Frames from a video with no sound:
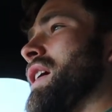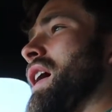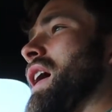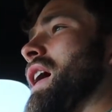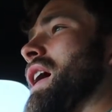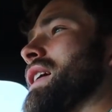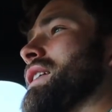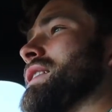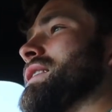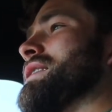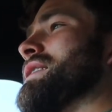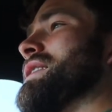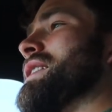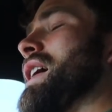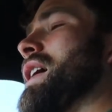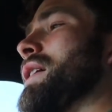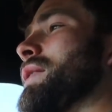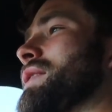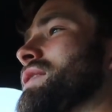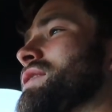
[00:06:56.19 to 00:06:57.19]
And
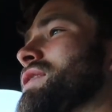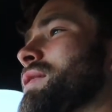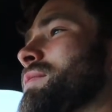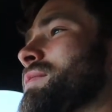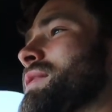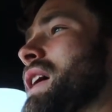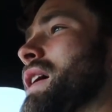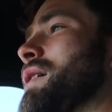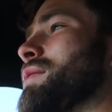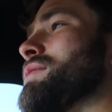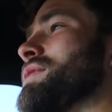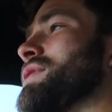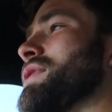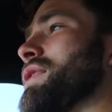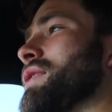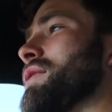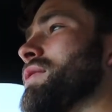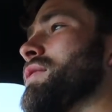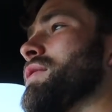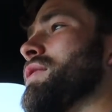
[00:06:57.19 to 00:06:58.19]
now it's come down
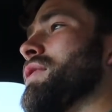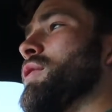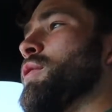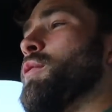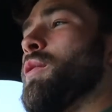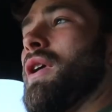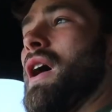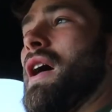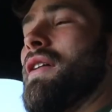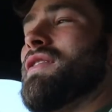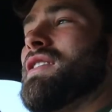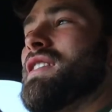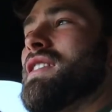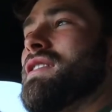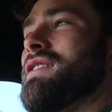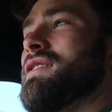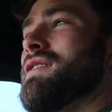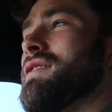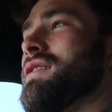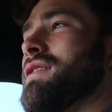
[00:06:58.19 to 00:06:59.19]
to, well, ever
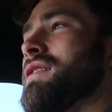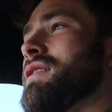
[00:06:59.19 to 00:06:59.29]
since